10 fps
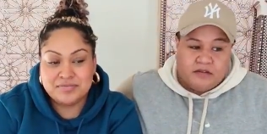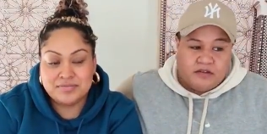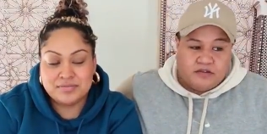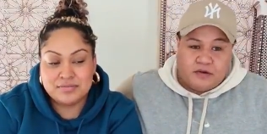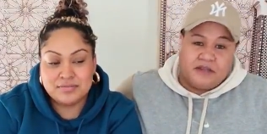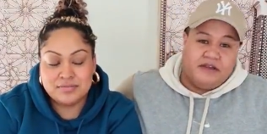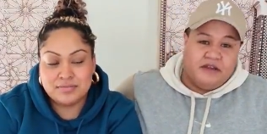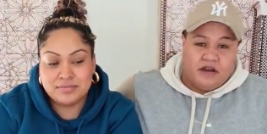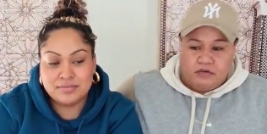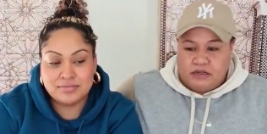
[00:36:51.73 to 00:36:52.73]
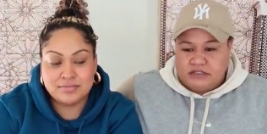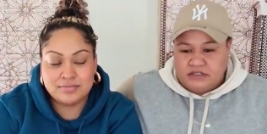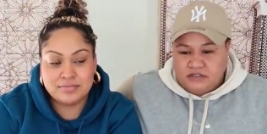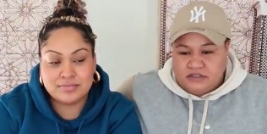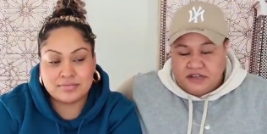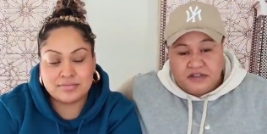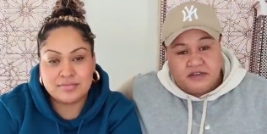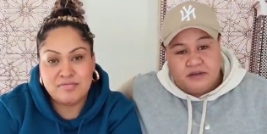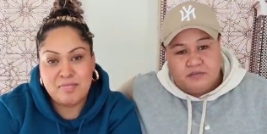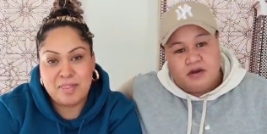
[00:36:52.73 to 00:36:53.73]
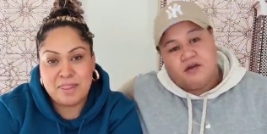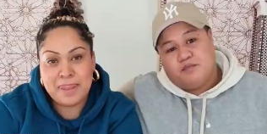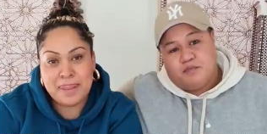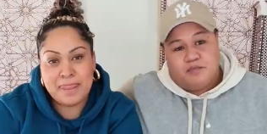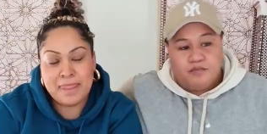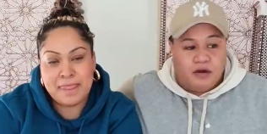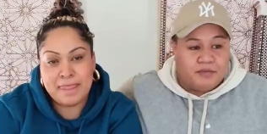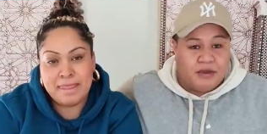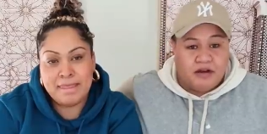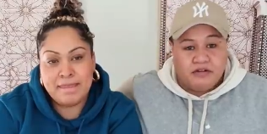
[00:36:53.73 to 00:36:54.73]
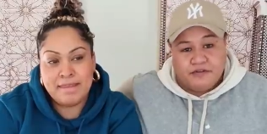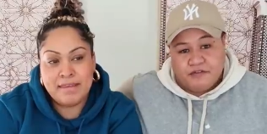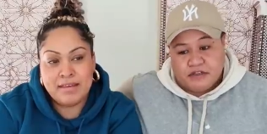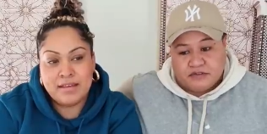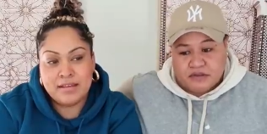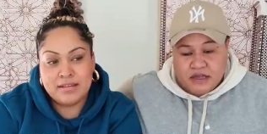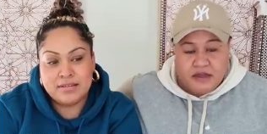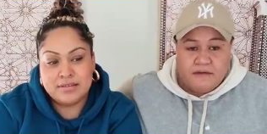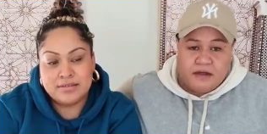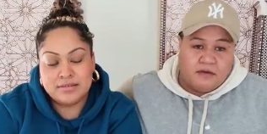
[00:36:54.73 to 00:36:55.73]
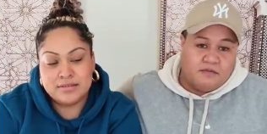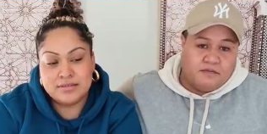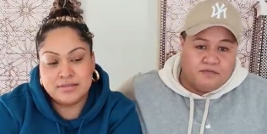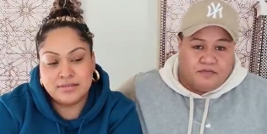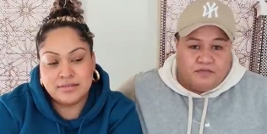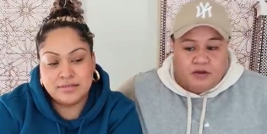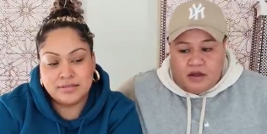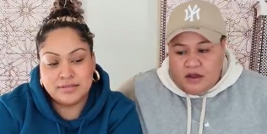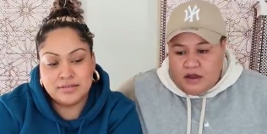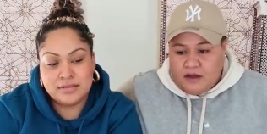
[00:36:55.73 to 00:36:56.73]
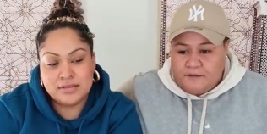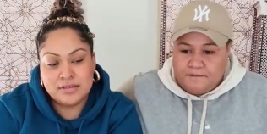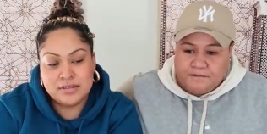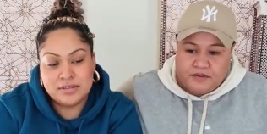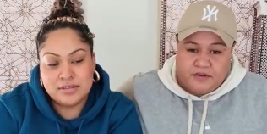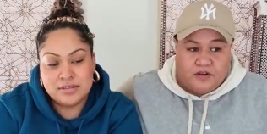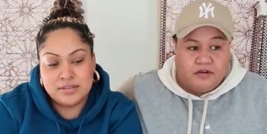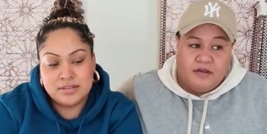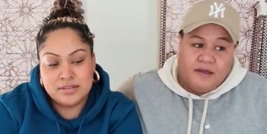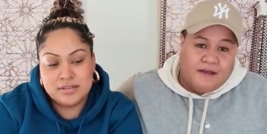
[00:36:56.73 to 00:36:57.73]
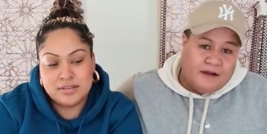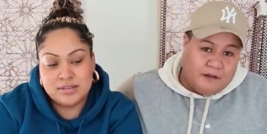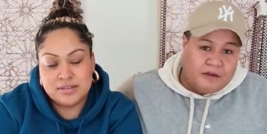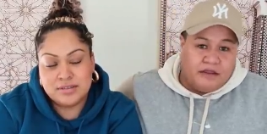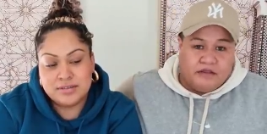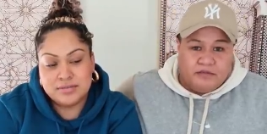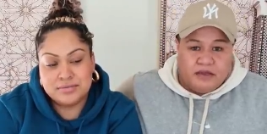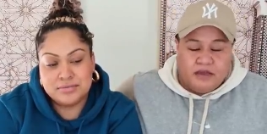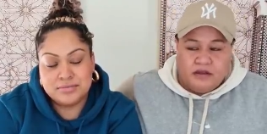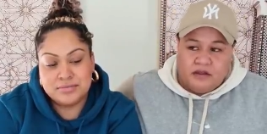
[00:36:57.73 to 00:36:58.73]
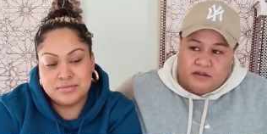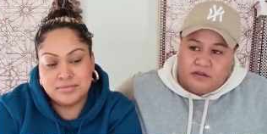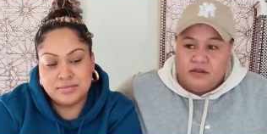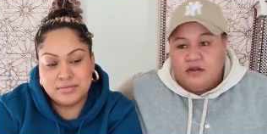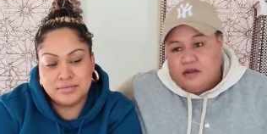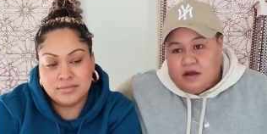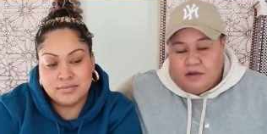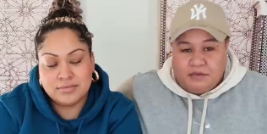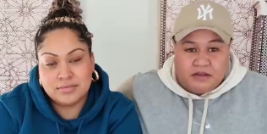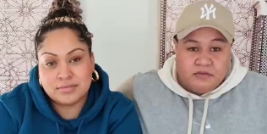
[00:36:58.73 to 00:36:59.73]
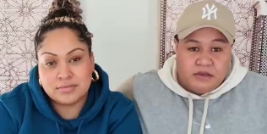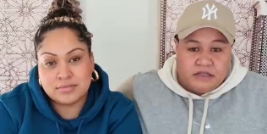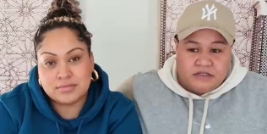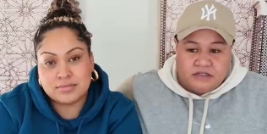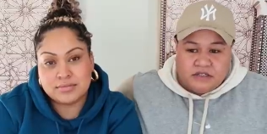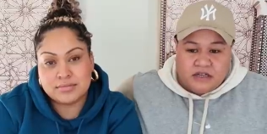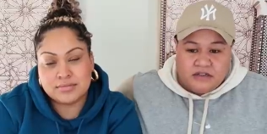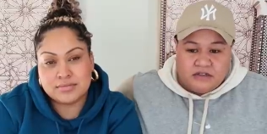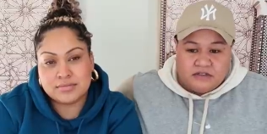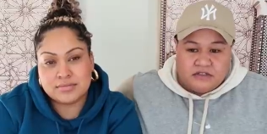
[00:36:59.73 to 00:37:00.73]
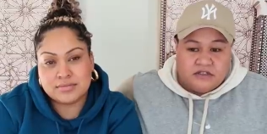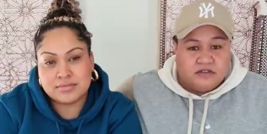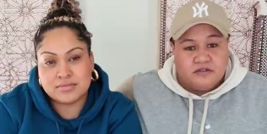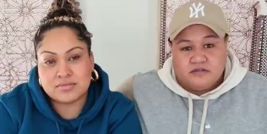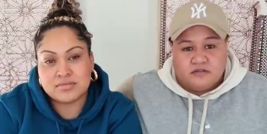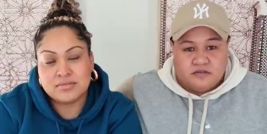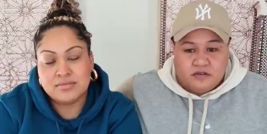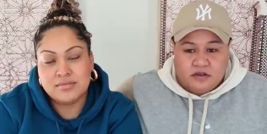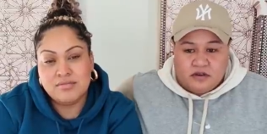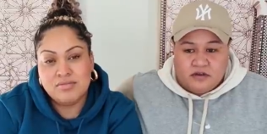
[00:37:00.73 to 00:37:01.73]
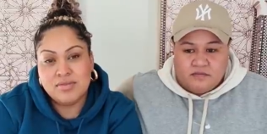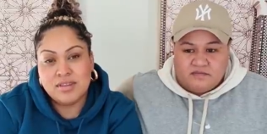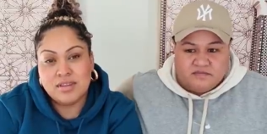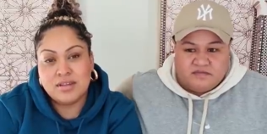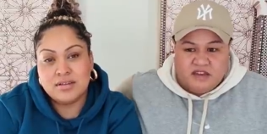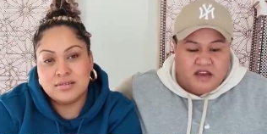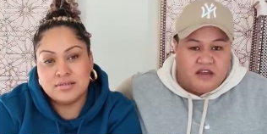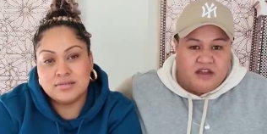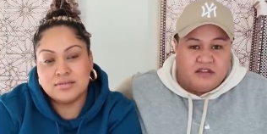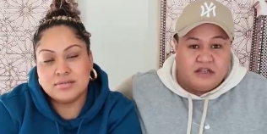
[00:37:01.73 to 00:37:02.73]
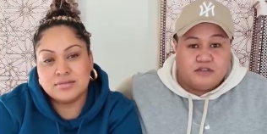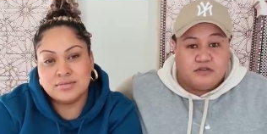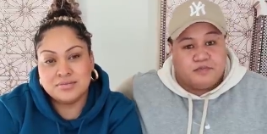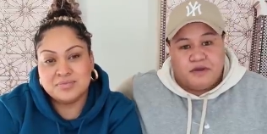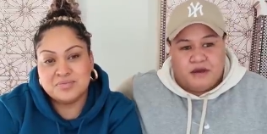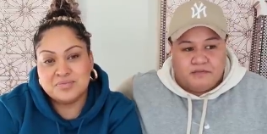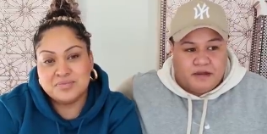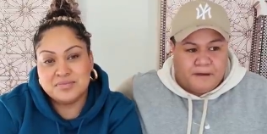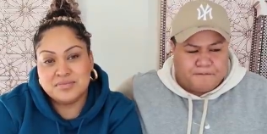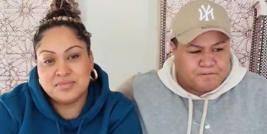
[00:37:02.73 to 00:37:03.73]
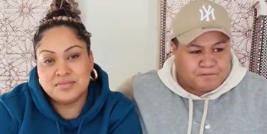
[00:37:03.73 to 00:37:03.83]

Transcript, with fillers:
Speaker 1: there was one year I went to New Zealand and my my Maori friends were there. Um, my, um, you know, I met them here and I met them in New Zealand to... Um, yeah, and they took me up there.